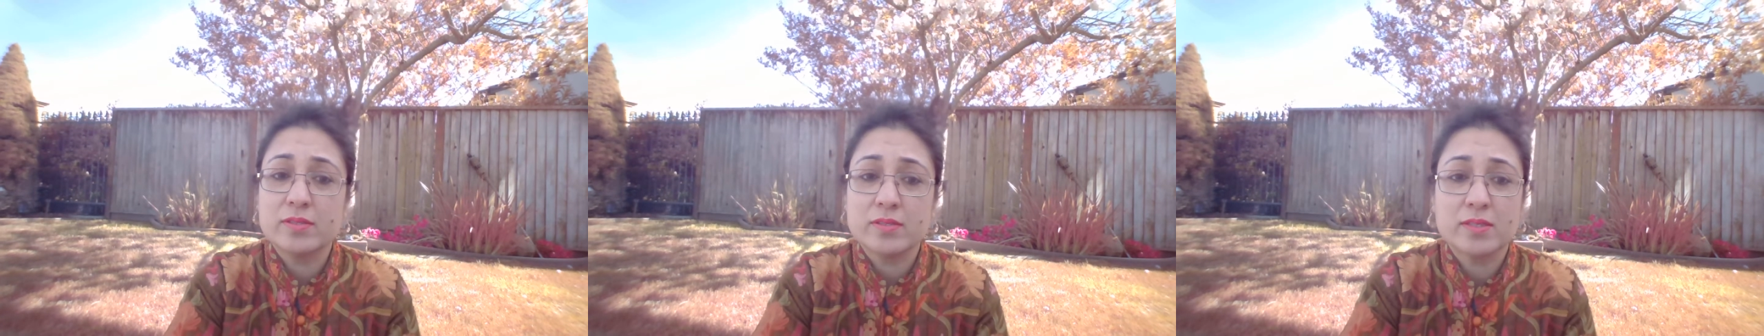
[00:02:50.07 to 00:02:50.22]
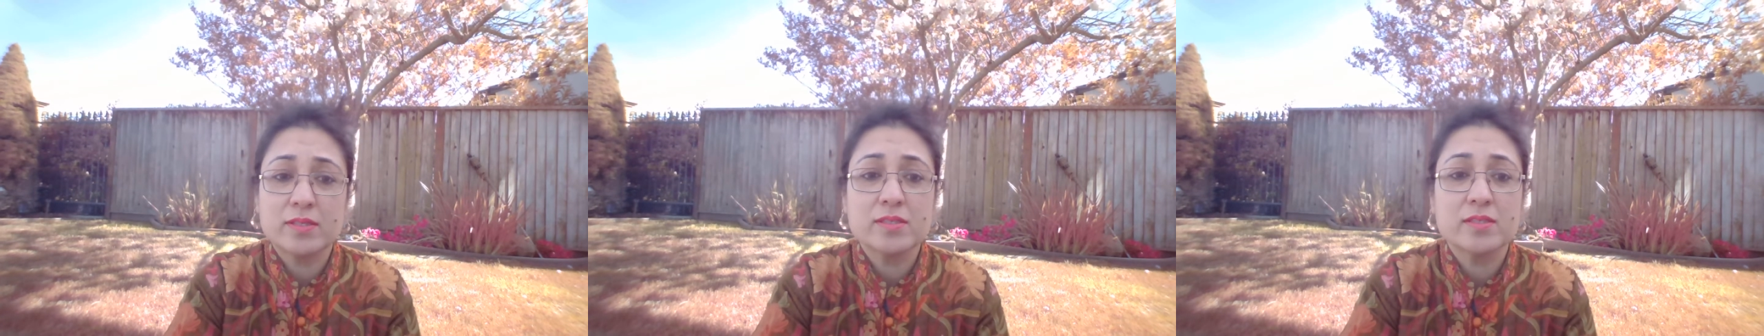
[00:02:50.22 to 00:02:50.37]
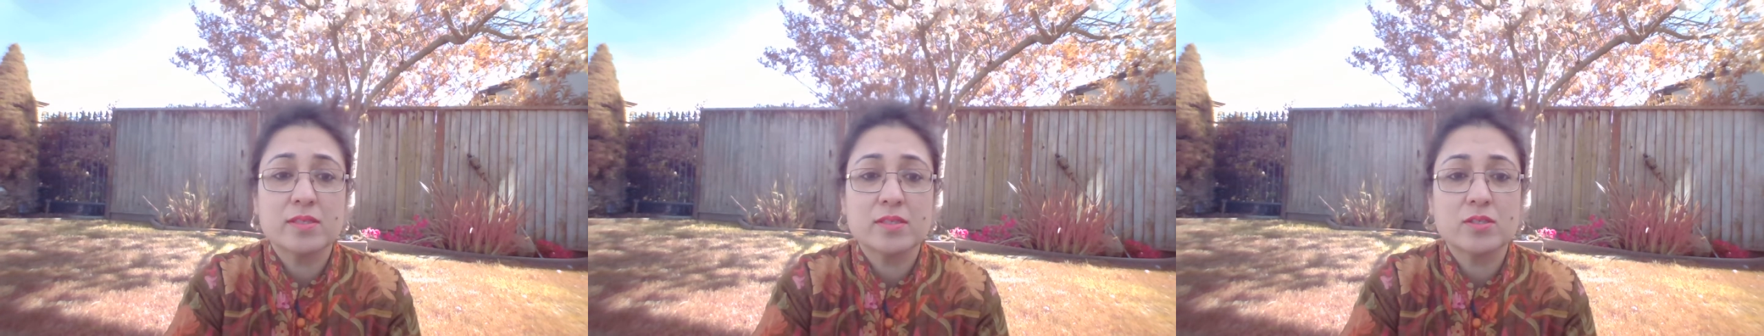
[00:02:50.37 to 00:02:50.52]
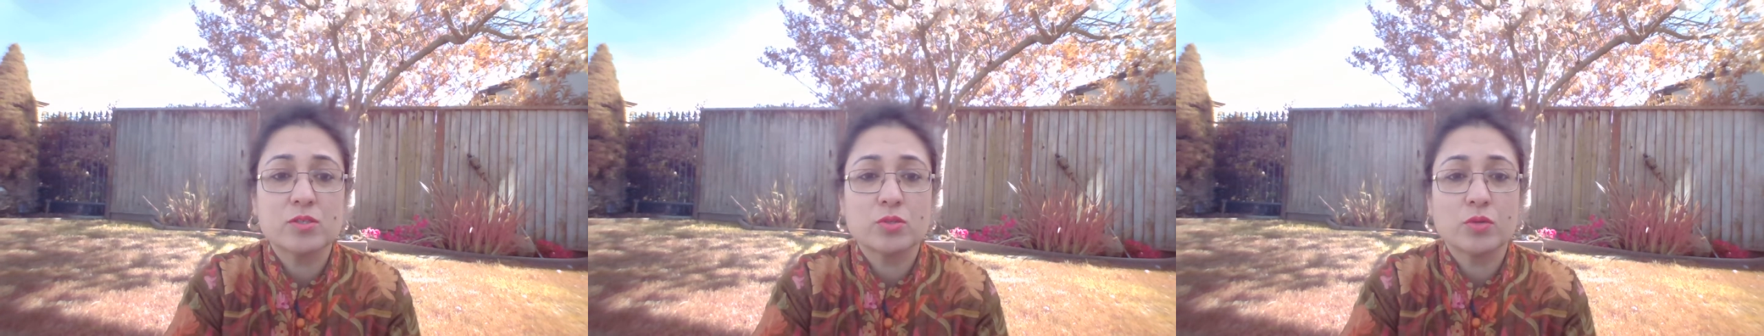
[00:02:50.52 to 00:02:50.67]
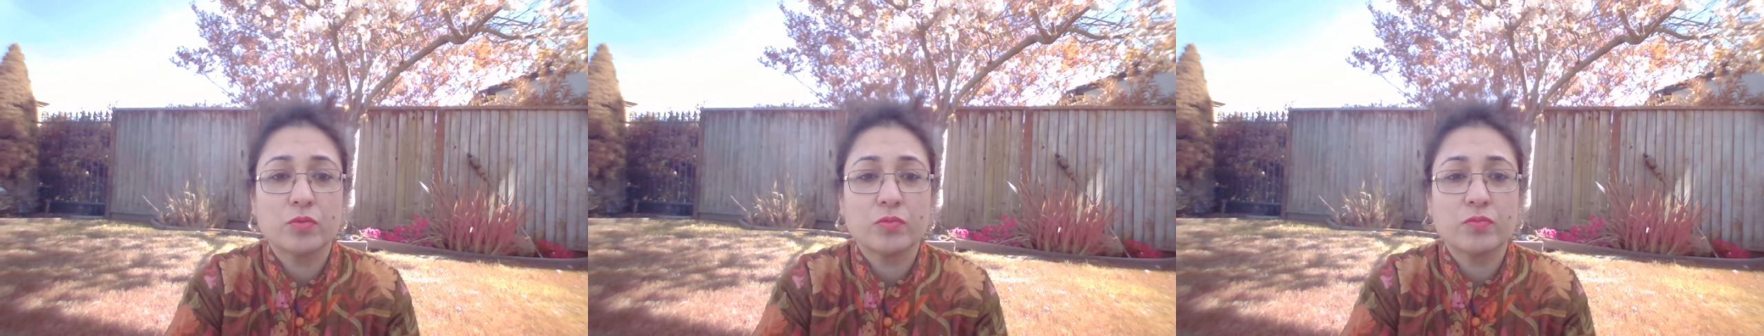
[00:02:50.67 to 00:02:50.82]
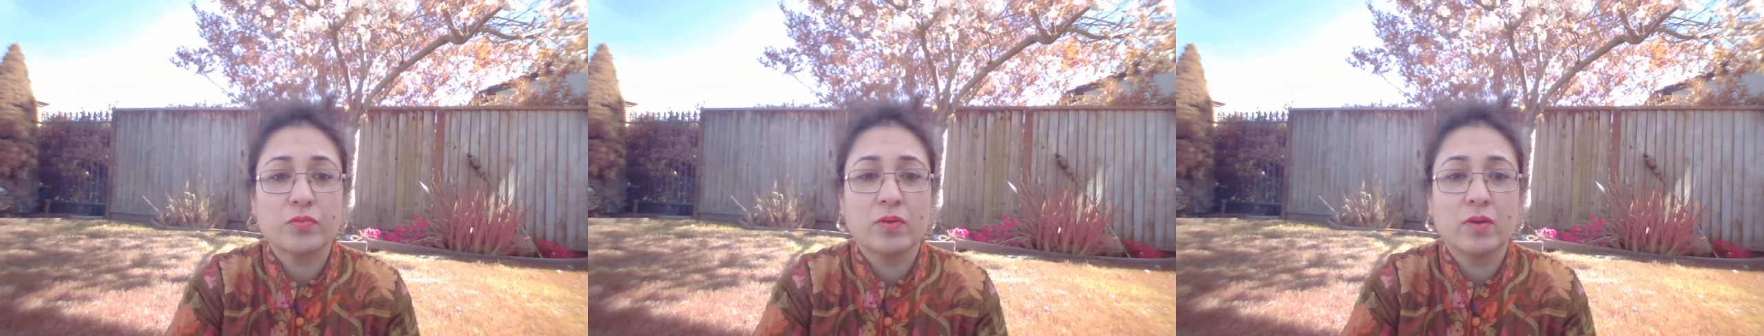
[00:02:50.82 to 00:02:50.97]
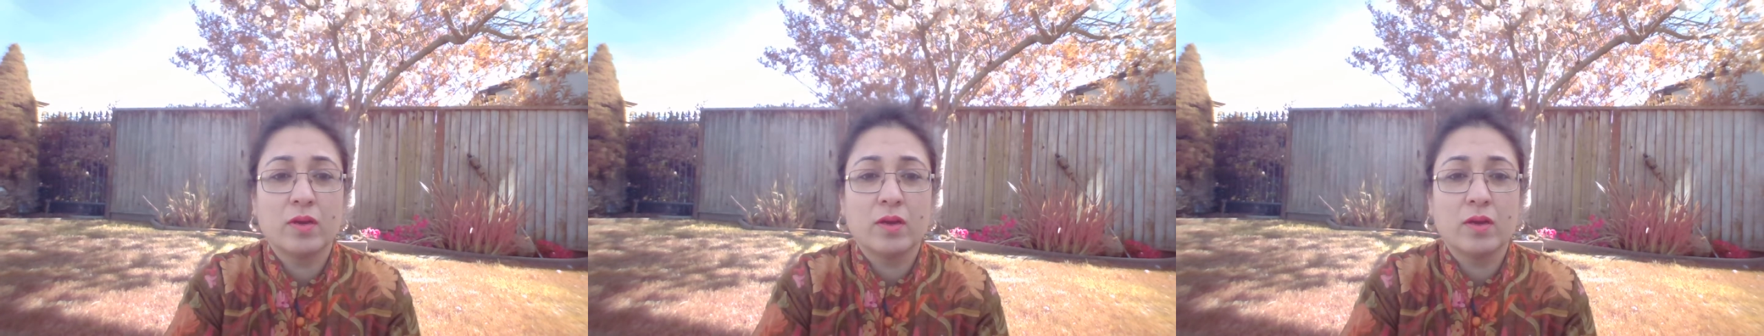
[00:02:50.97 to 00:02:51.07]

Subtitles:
consists of